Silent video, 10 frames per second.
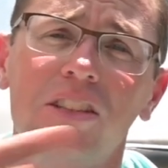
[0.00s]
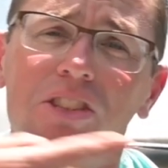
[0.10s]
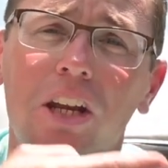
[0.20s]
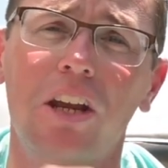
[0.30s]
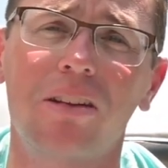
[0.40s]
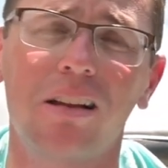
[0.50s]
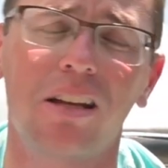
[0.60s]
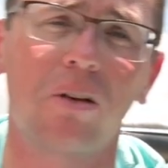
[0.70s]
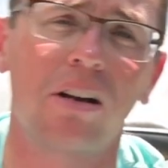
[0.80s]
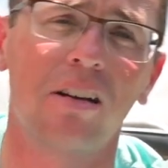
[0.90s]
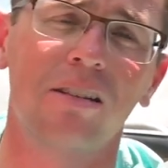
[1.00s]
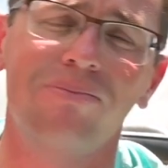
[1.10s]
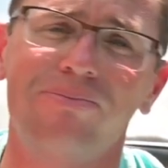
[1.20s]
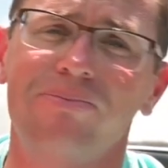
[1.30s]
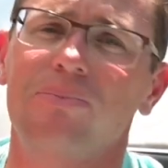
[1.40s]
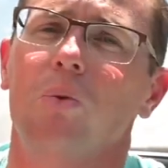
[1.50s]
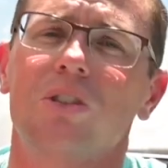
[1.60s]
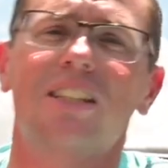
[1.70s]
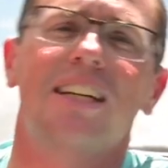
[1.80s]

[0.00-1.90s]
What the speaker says: Check out the link right here. We'll see you